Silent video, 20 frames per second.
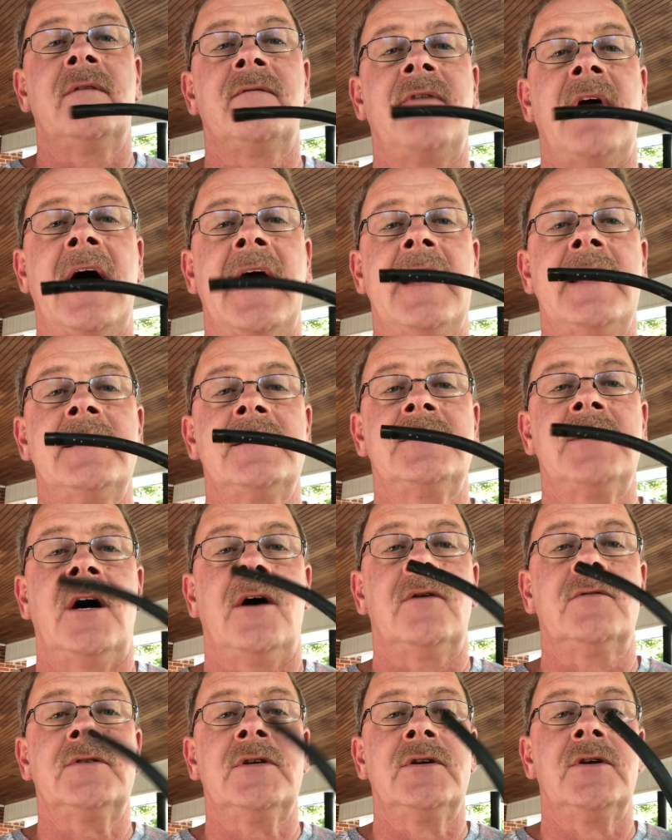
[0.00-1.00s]
advise
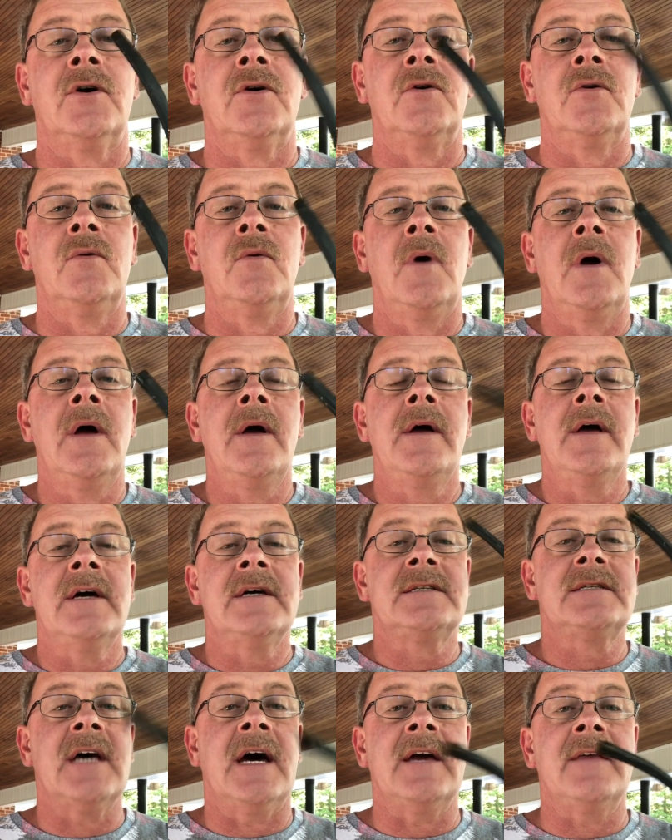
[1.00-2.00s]
y'all to do
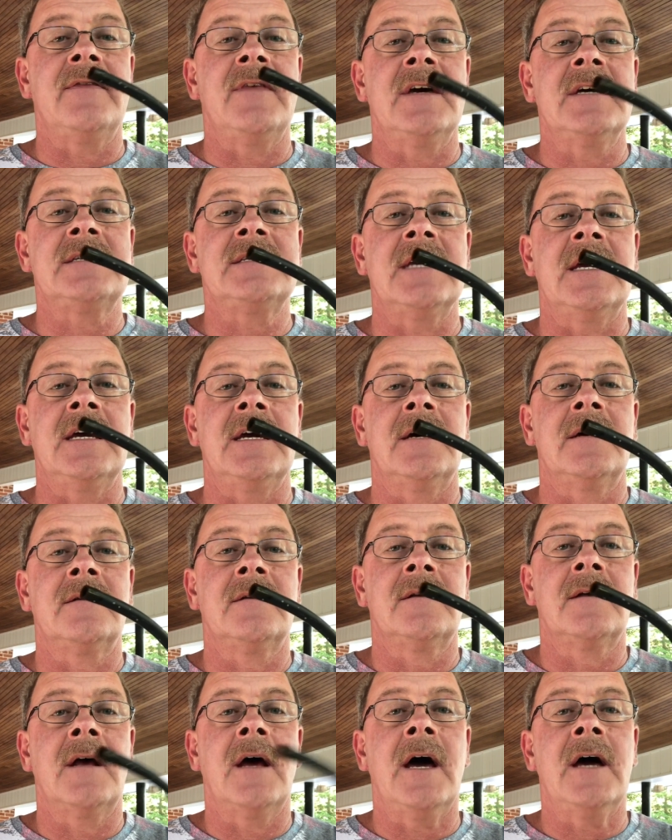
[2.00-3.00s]
is take this in
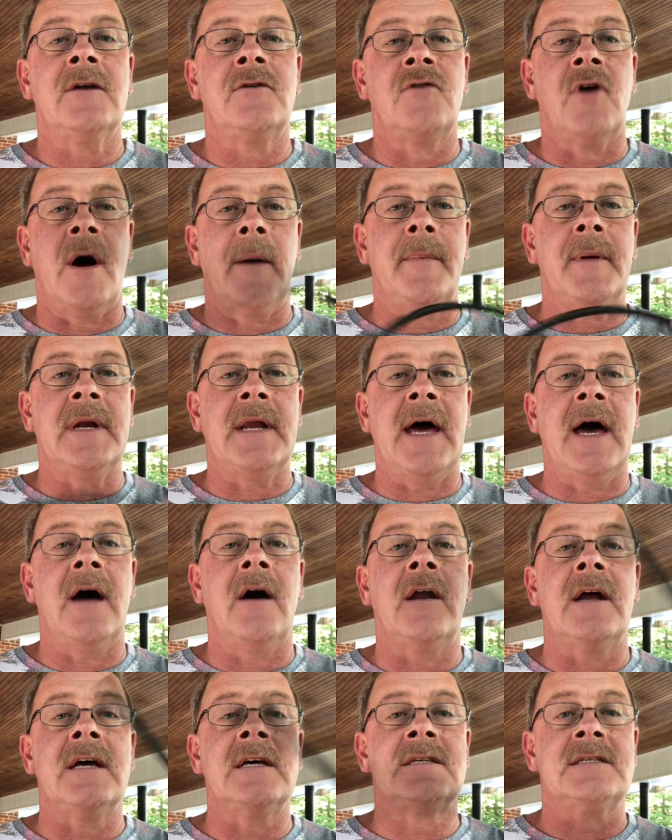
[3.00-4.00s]
and drop it
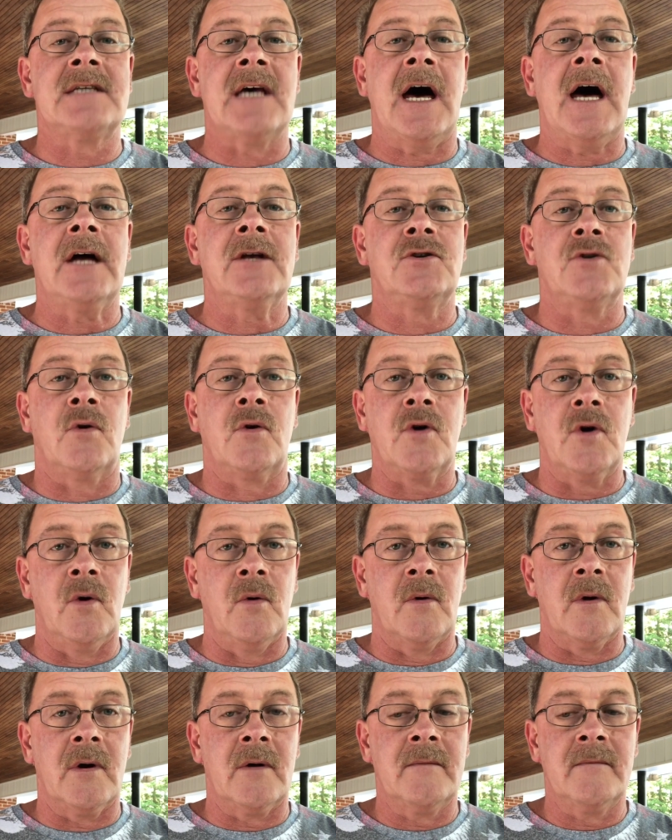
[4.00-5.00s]
down inside your
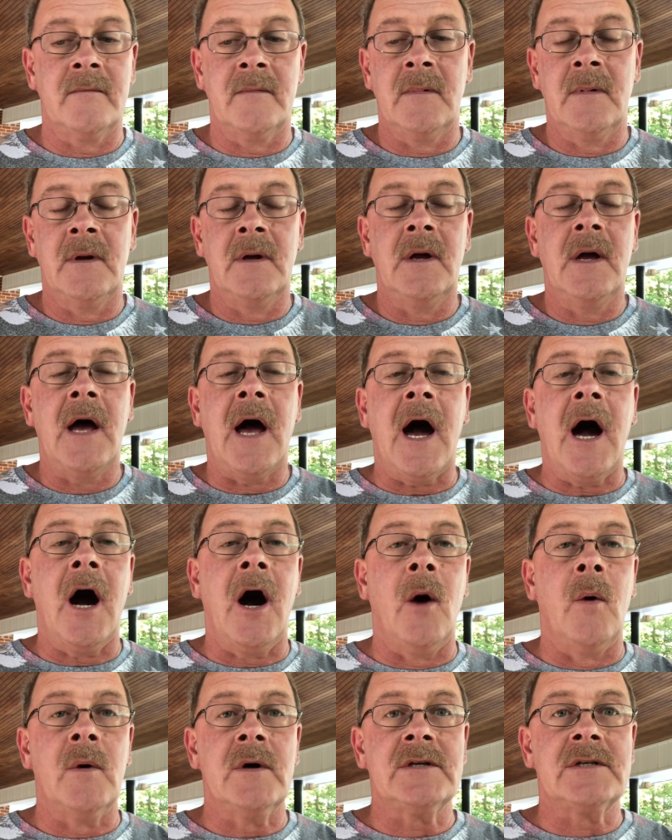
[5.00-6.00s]
cooler. I
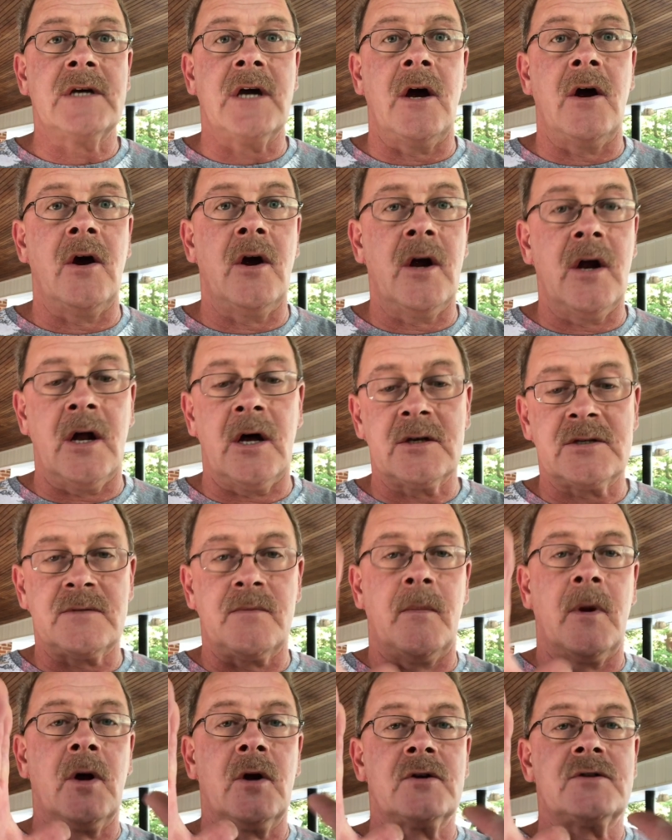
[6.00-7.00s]
always carry a
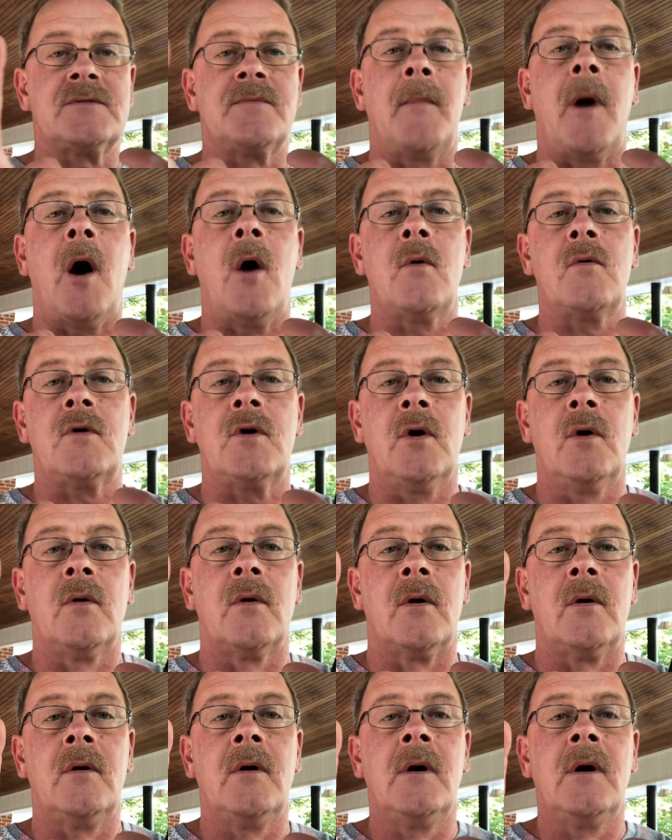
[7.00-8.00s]
little small
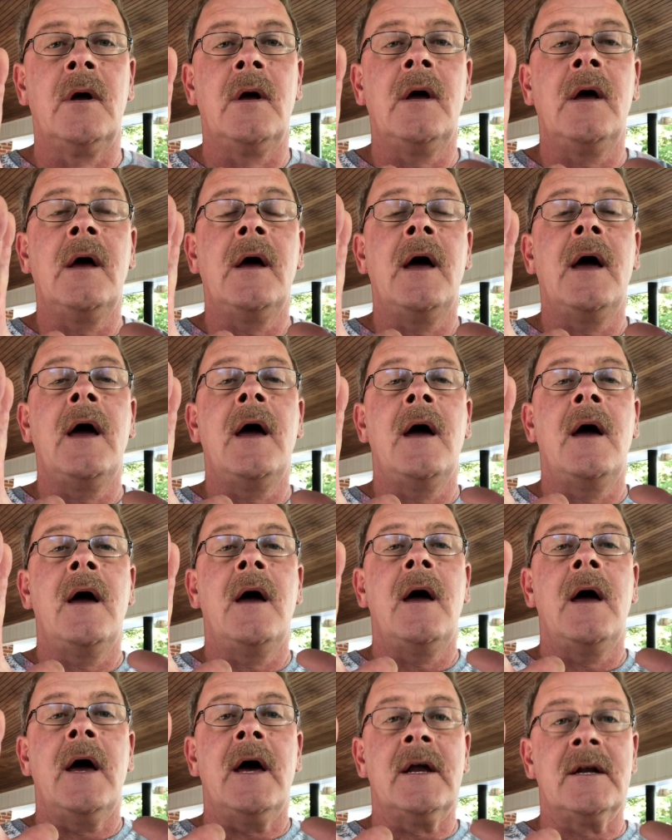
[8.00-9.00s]
cooler
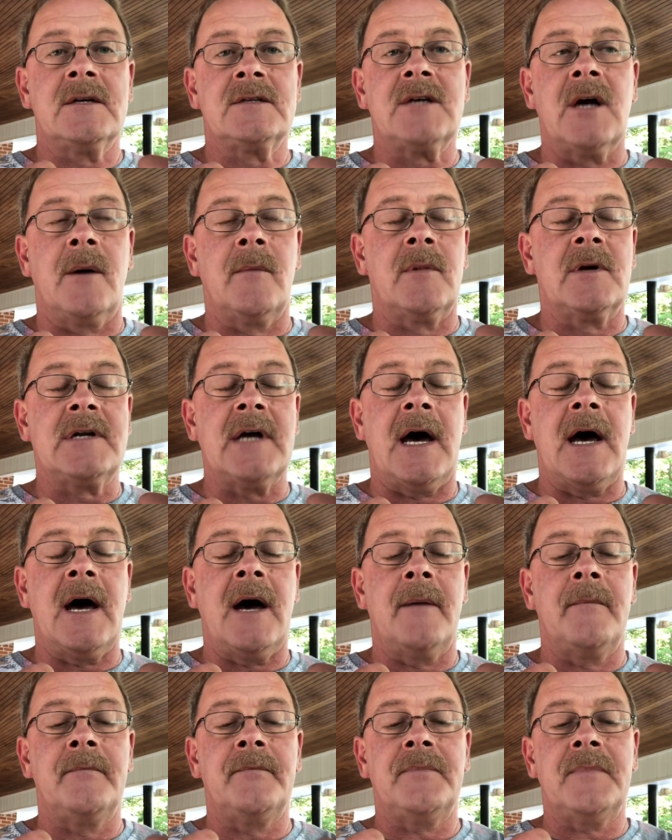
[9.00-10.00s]
in the
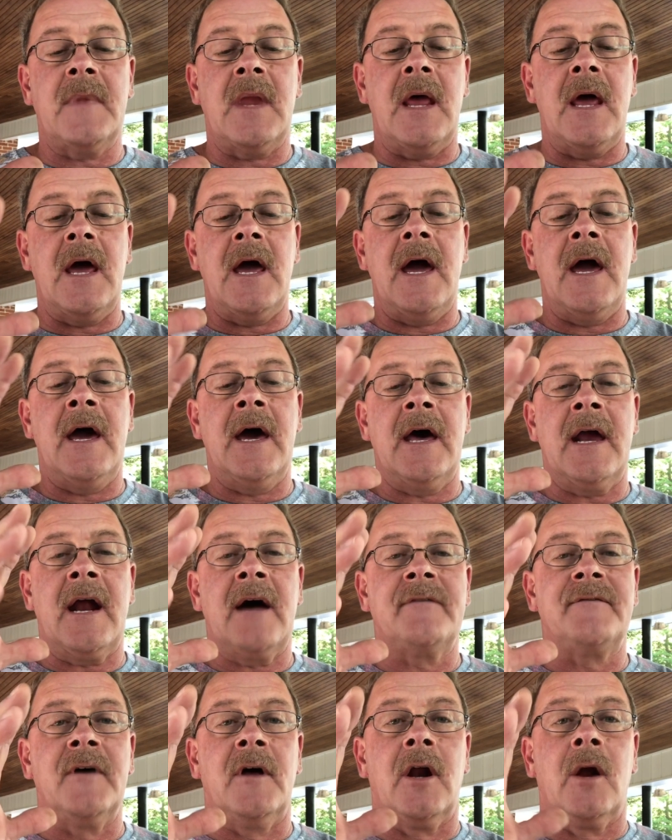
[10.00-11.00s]
summertime, and I
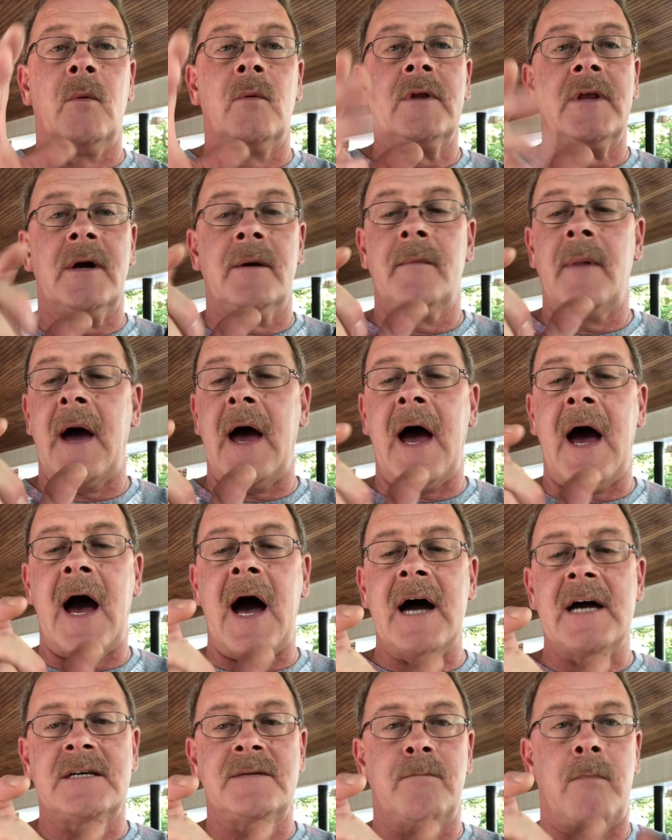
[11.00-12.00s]
fill it with them
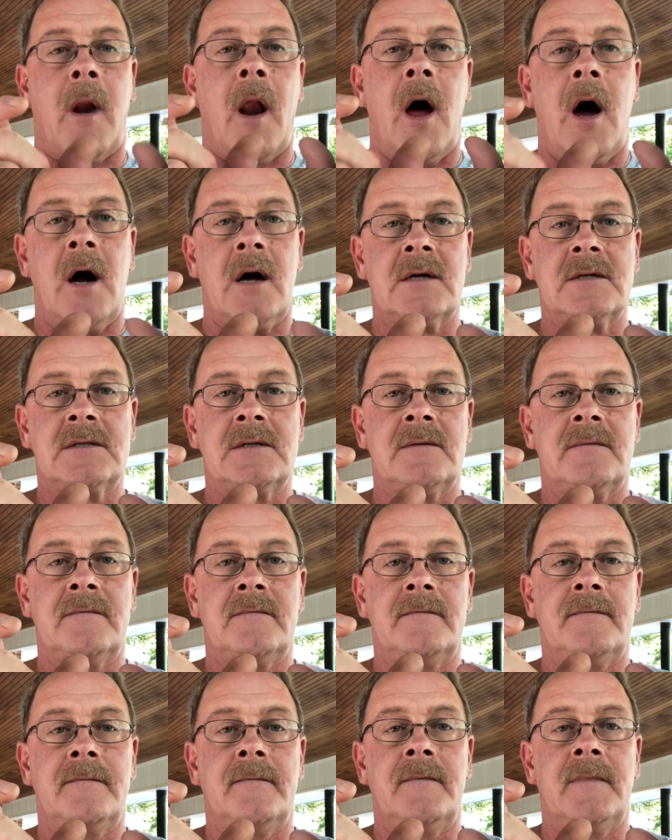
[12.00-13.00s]
ice blocks,
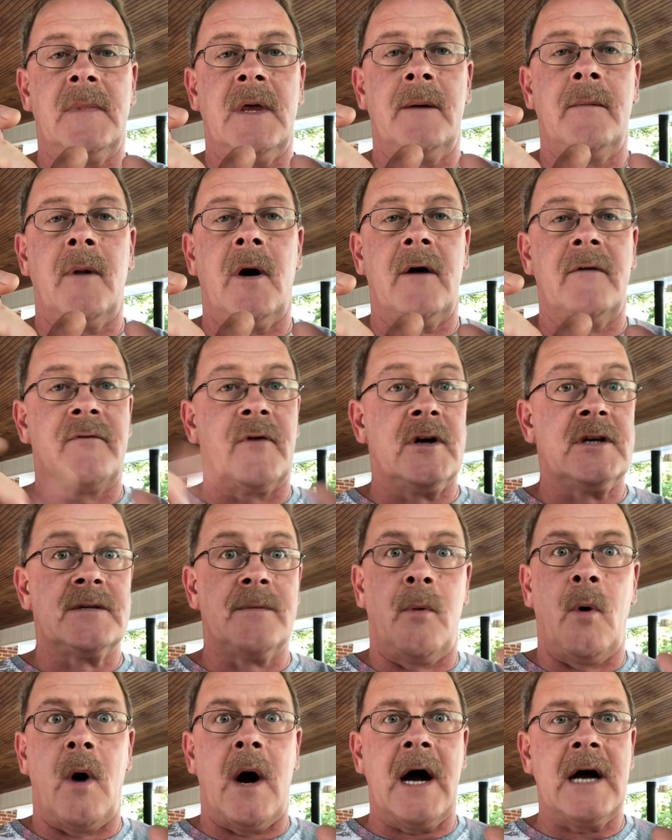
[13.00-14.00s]
them
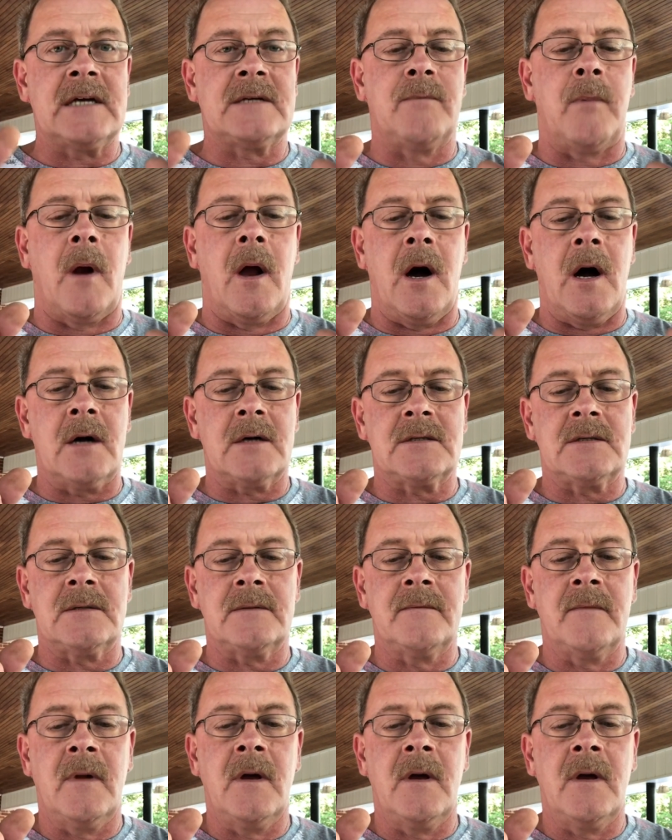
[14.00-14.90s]
freezable ice blocks,